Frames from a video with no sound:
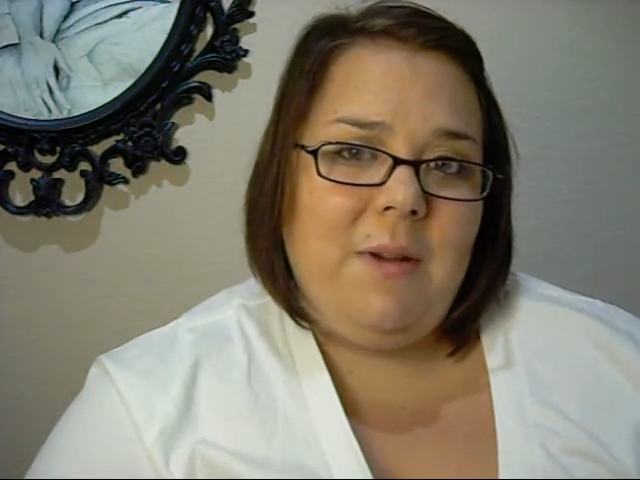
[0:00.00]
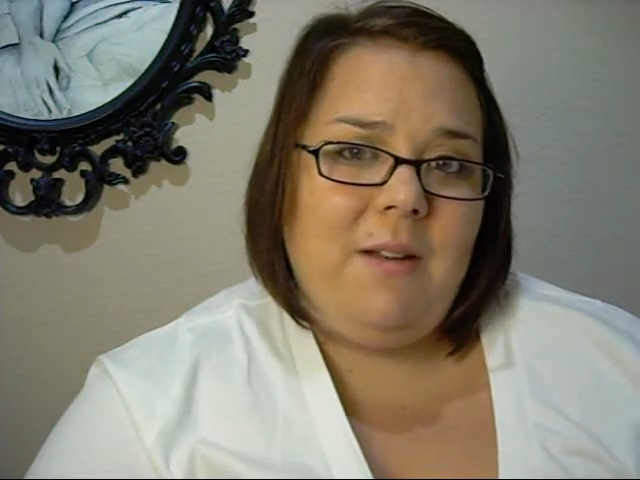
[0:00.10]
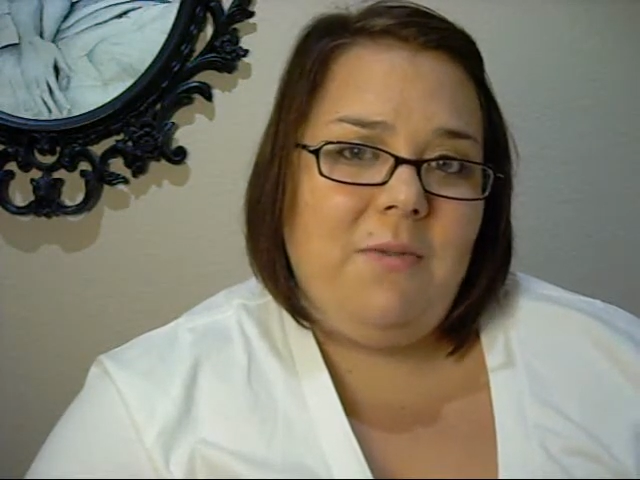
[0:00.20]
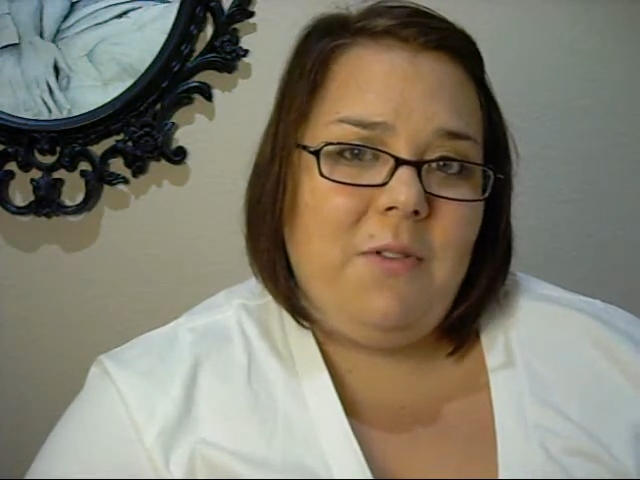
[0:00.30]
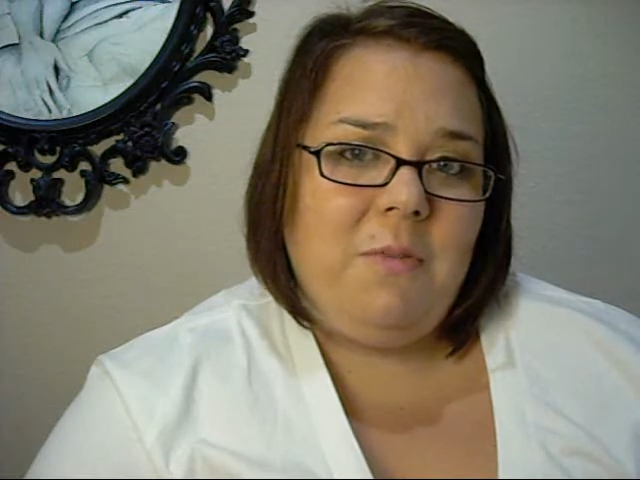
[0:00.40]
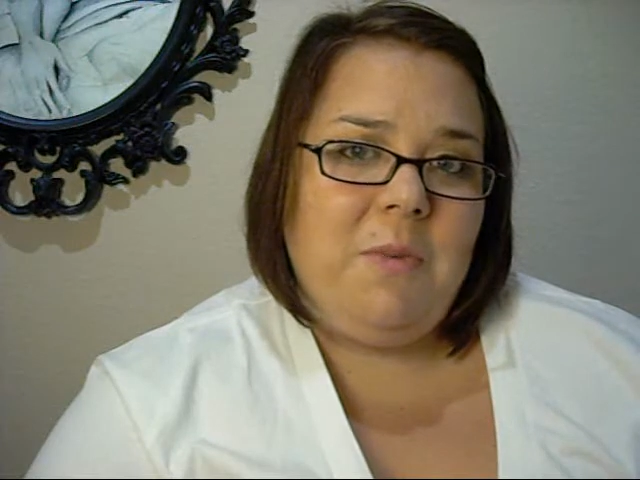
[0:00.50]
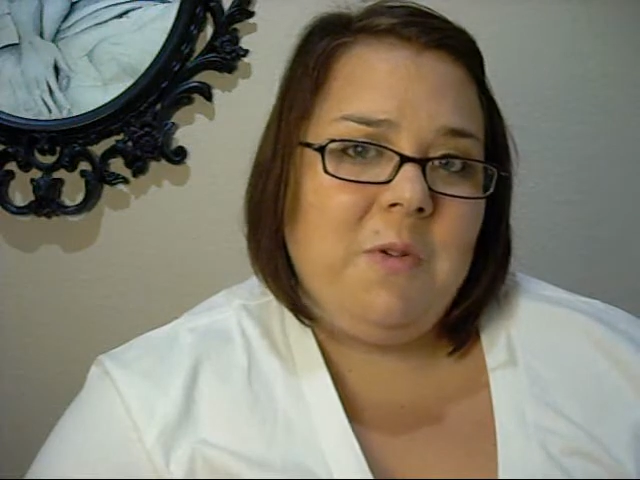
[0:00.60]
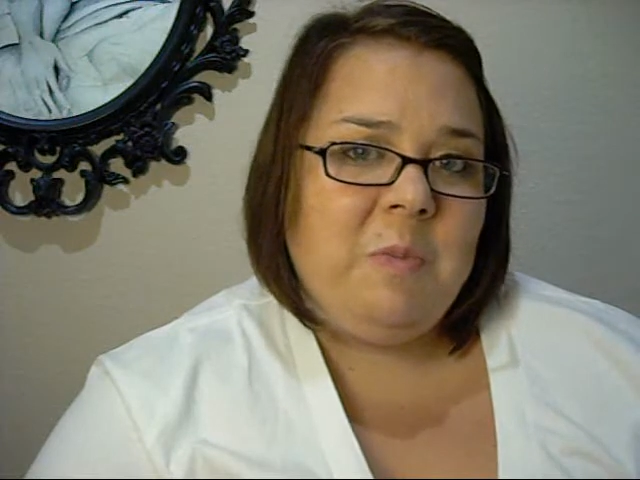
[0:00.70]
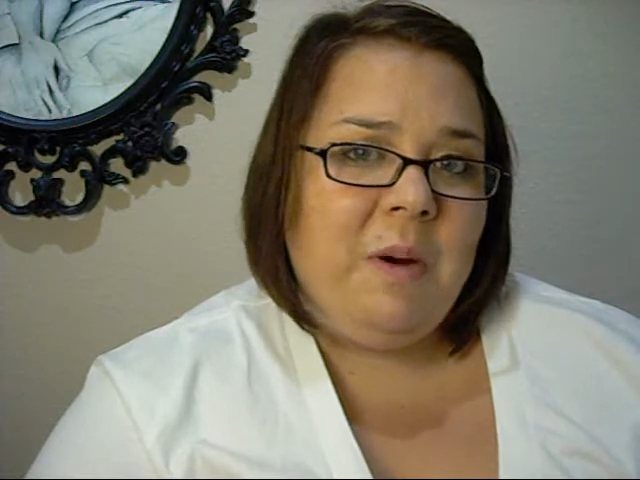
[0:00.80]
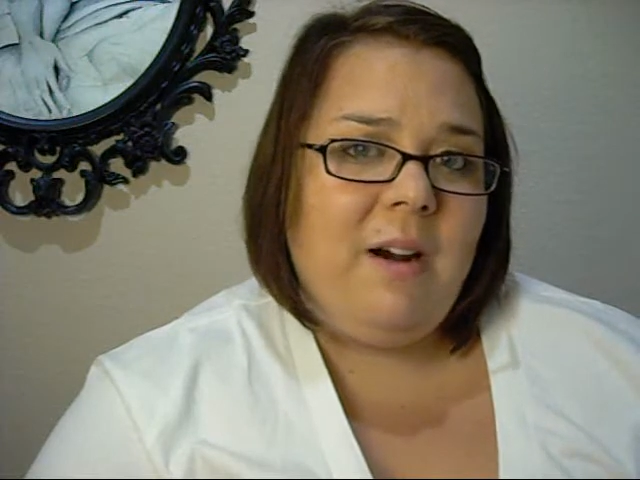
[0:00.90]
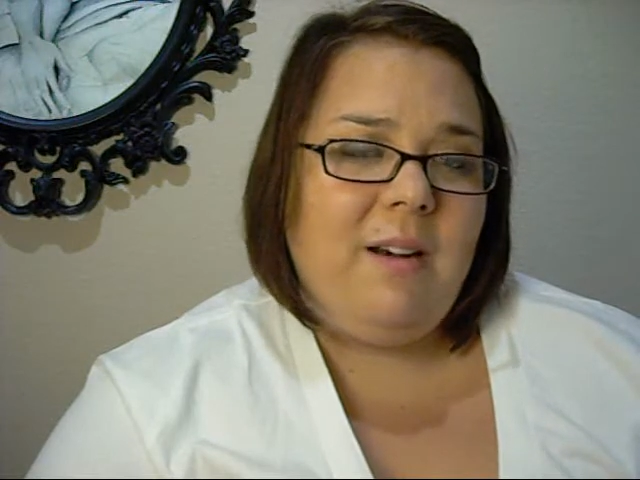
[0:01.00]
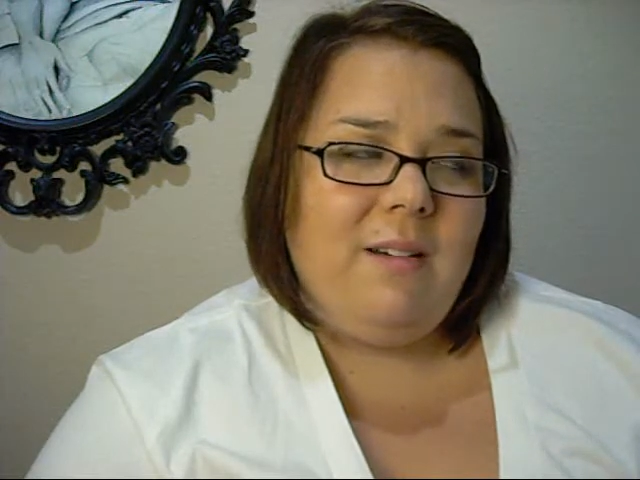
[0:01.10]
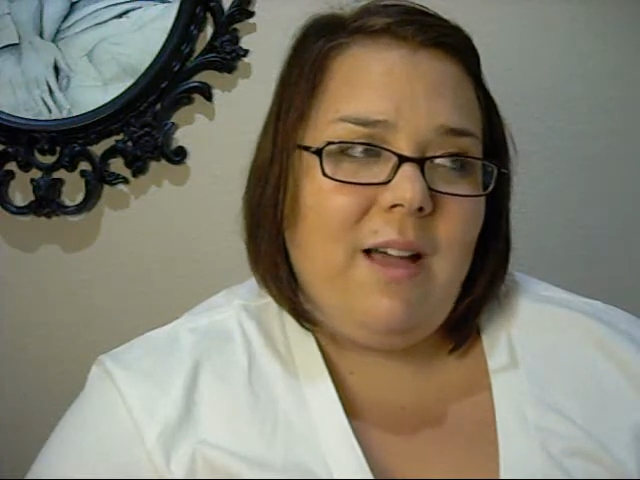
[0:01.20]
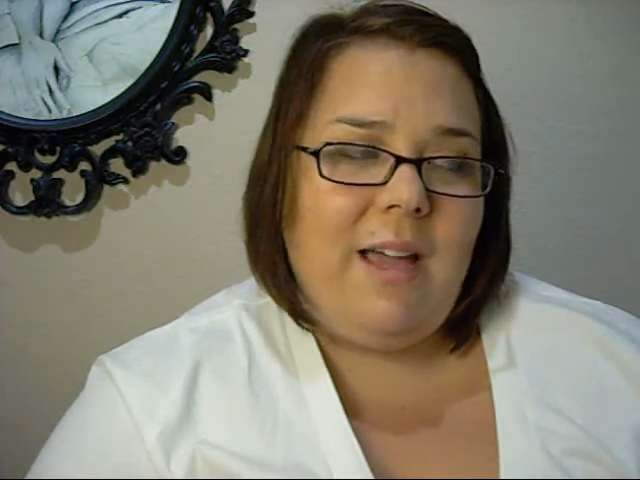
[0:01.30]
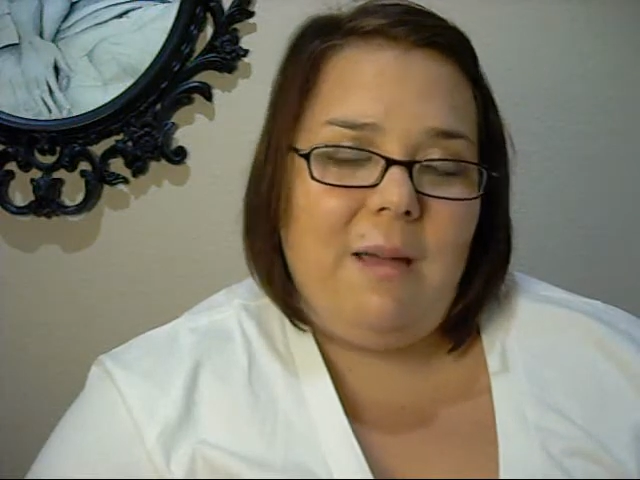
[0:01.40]
but for the most part,
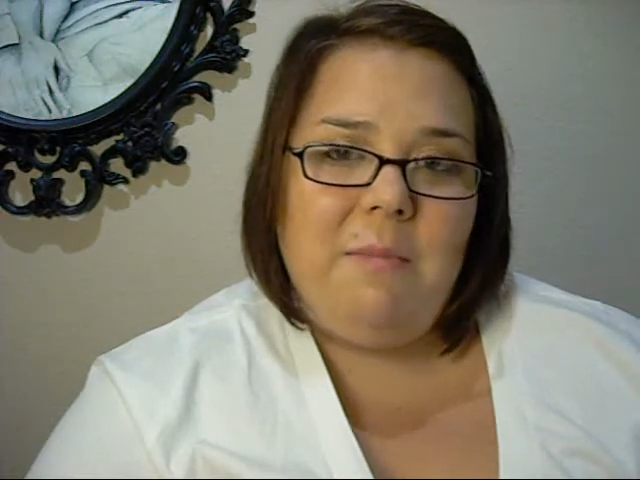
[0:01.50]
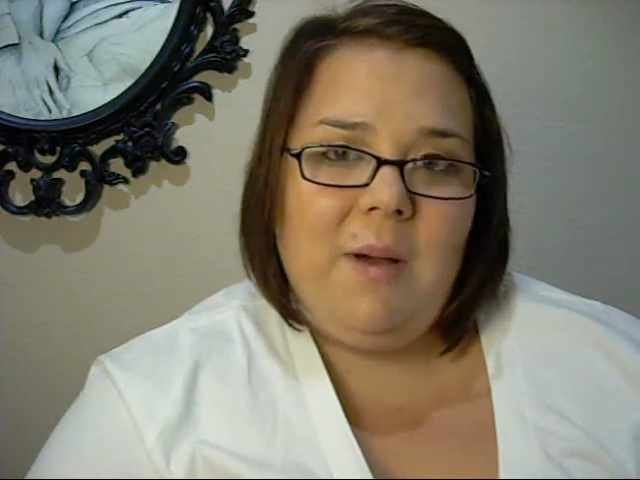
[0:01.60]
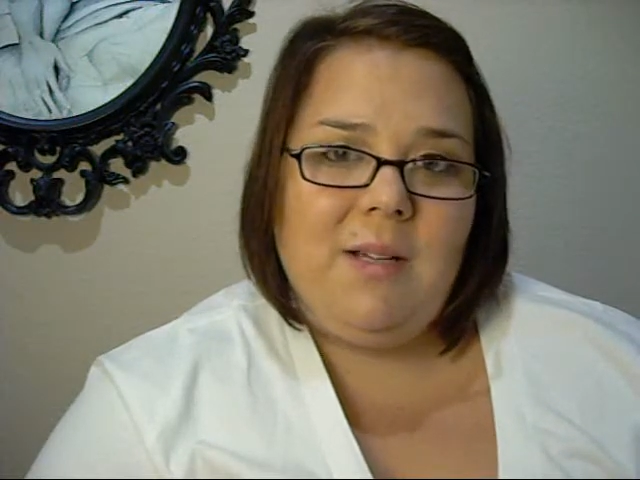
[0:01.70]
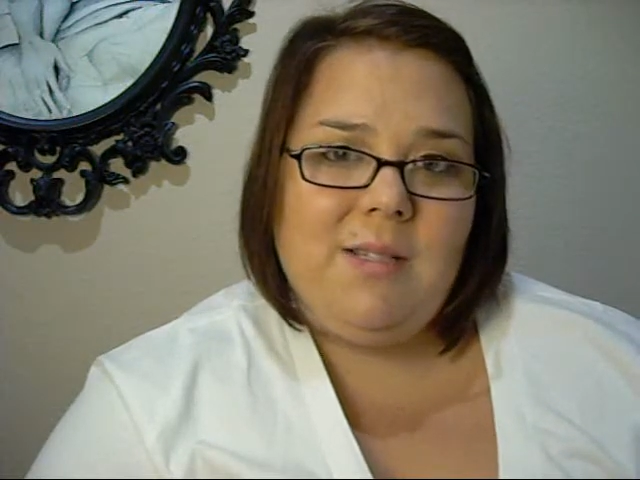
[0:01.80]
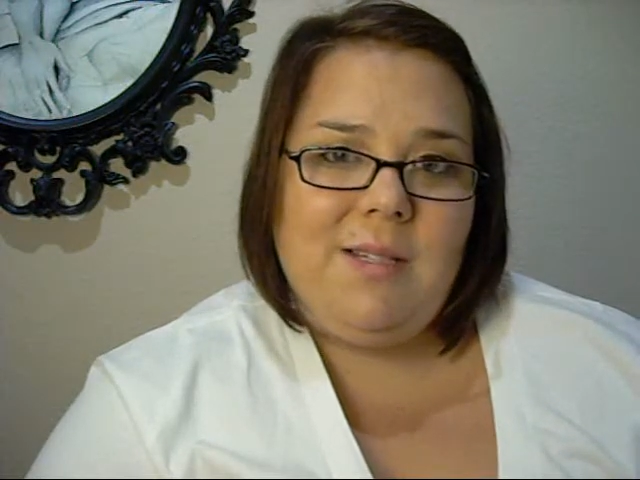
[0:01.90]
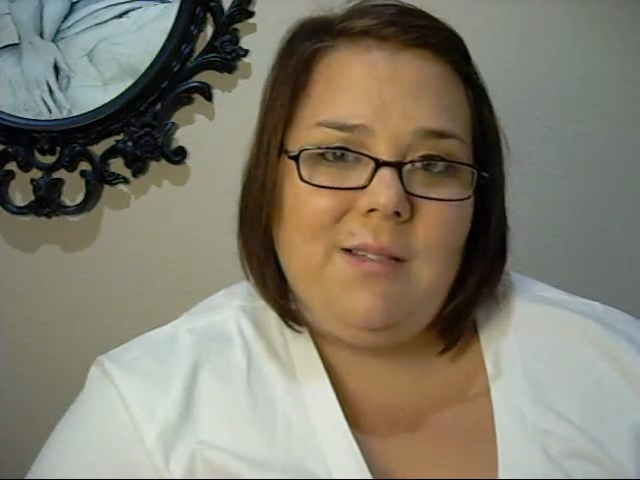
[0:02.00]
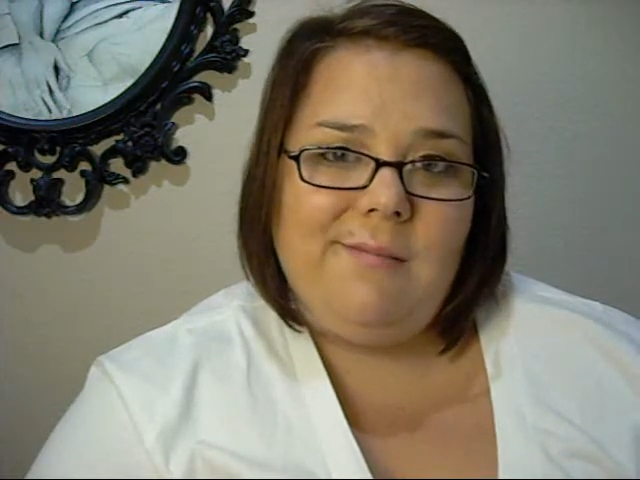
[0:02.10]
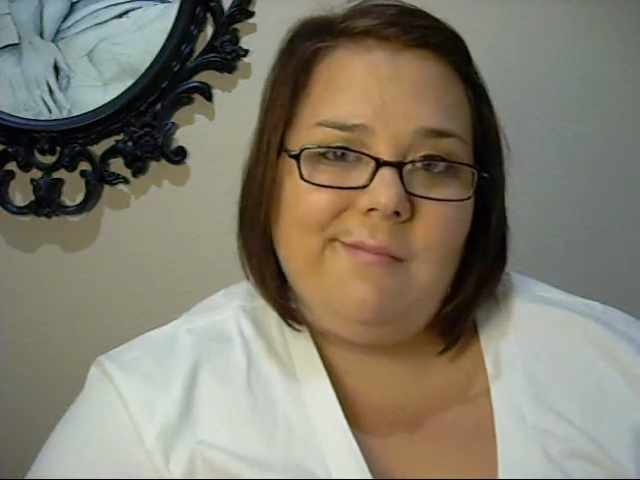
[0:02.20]
I am past it.